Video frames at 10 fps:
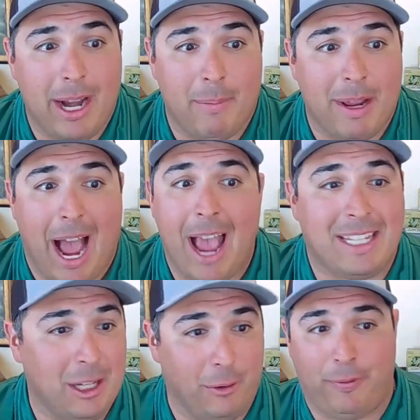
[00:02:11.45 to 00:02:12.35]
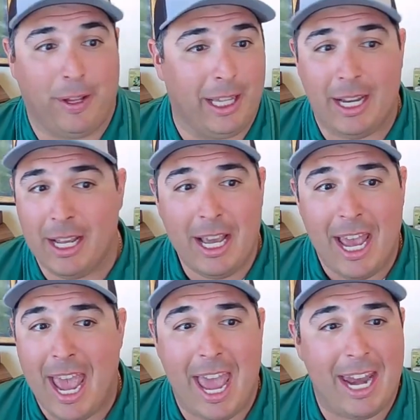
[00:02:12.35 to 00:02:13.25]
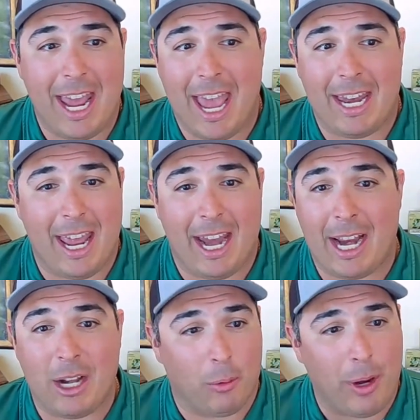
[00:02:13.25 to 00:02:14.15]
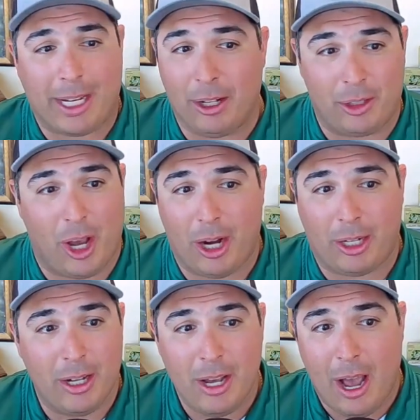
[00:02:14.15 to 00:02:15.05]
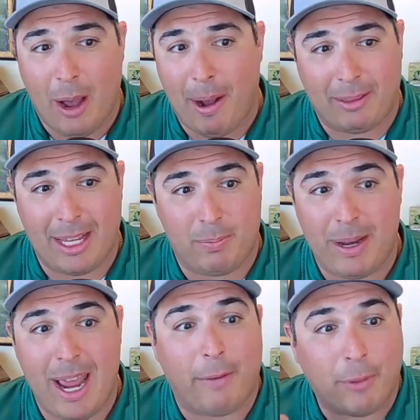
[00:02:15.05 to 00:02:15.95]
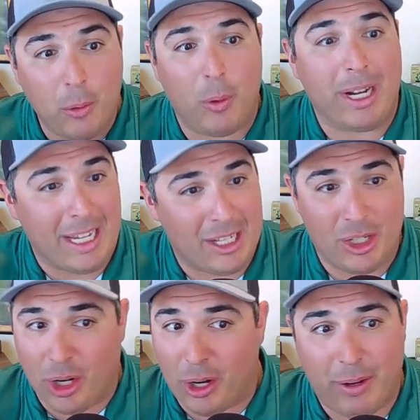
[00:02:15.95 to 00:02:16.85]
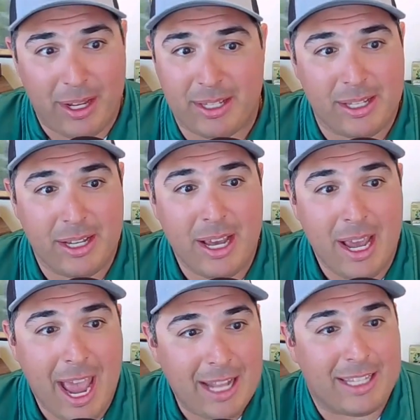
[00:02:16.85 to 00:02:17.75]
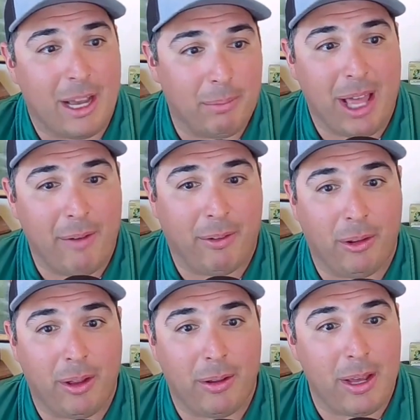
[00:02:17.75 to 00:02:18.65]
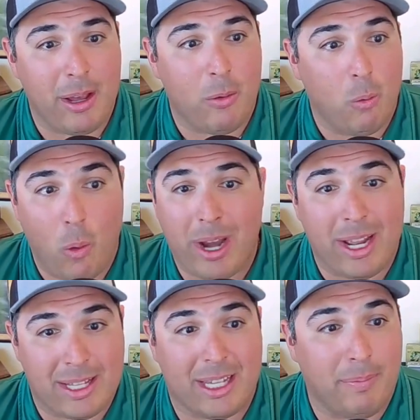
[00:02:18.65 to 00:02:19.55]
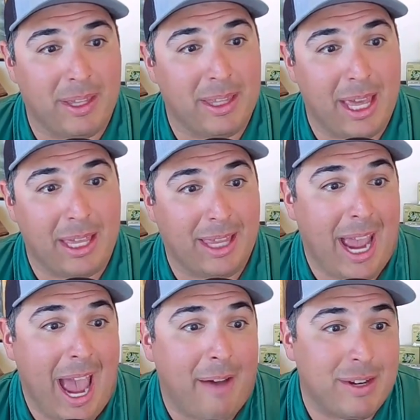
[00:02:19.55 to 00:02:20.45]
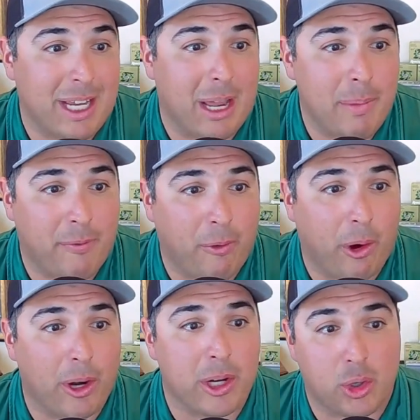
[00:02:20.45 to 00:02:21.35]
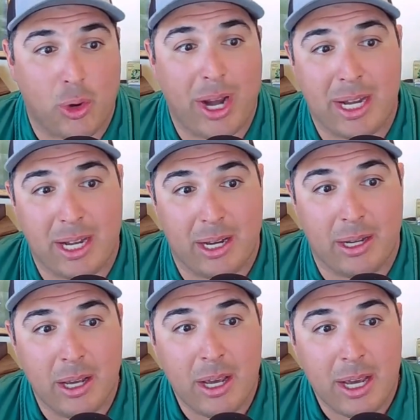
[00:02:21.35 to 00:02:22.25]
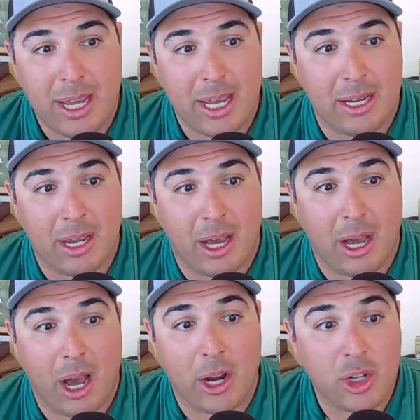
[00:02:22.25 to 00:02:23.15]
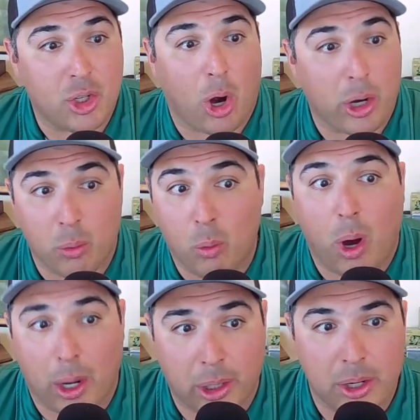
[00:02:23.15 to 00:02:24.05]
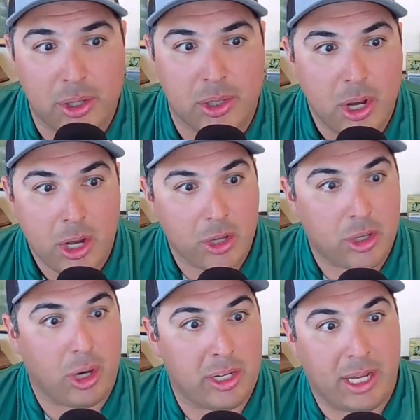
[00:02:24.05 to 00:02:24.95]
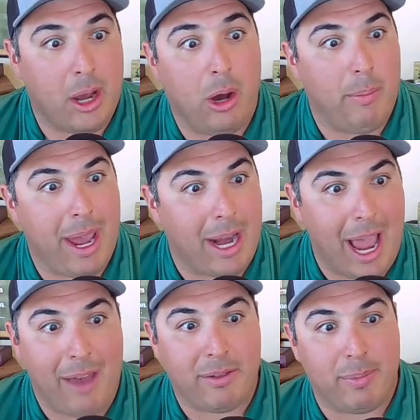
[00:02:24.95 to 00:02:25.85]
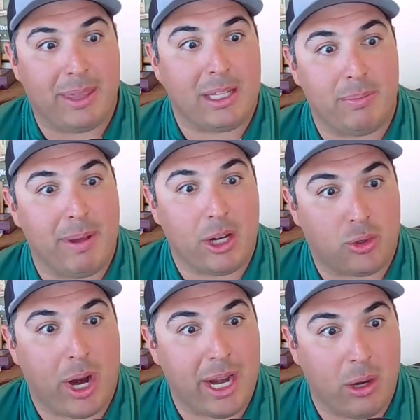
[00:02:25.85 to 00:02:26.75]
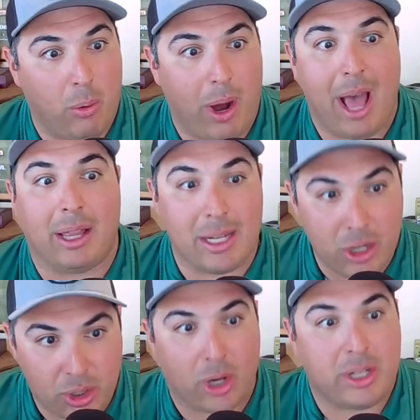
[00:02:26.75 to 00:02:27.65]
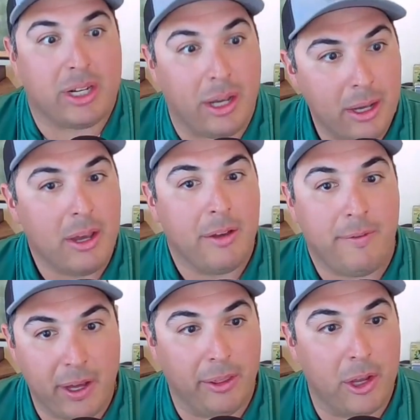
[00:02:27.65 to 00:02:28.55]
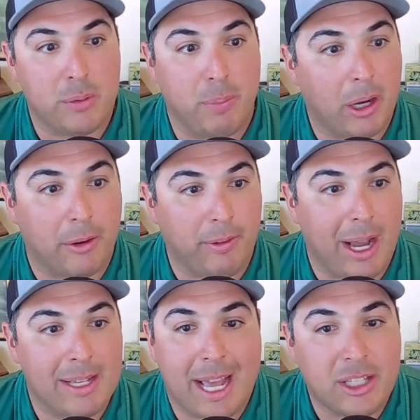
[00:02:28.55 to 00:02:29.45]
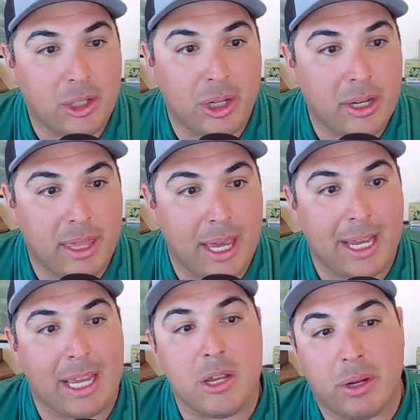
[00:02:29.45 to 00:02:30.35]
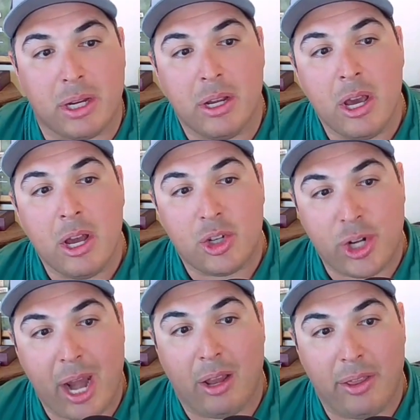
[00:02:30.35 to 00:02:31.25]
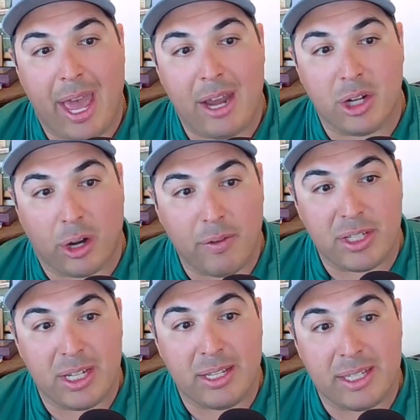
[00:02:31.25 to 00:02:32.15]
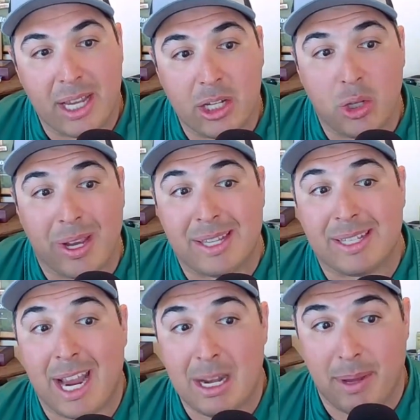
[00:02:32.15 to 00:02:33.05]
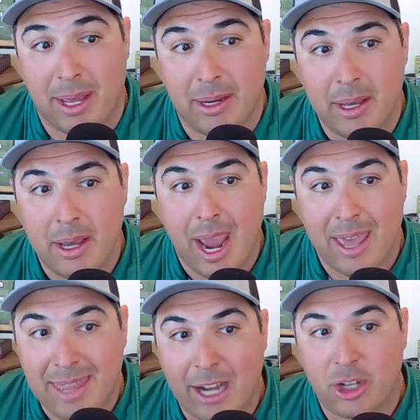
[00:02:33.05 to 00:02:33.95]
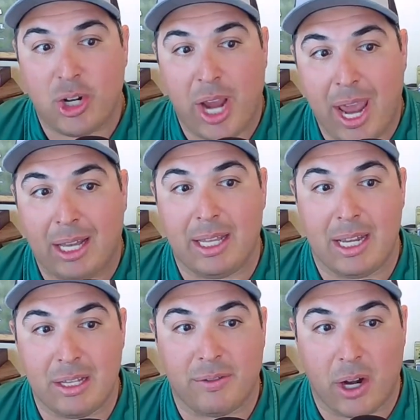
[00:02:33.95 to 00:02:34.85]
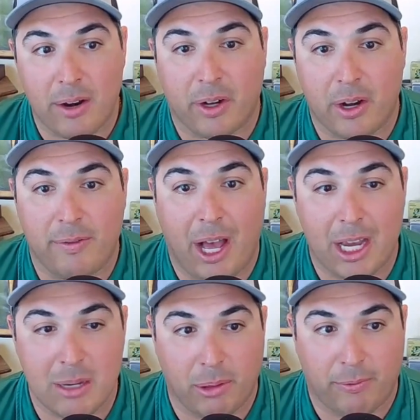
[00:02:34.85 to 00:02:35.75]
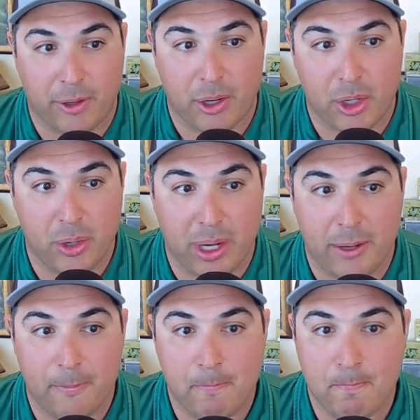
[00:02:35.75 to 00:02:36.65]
It, right? I mean, yeah. I still feel it, and and and I know Ricky will talk about this, but everyone gets nervous at some level when it's something that they haven't done before. You're treading in. in uh, uncharted waters, you start to say, oh man, I right. haven't been this many straight in a while. And you start to feel those butterflies. Yep. That's a good thing. And you can channel that nervousness mm. into excitement. And that channeling is very, very valuable for your shooting.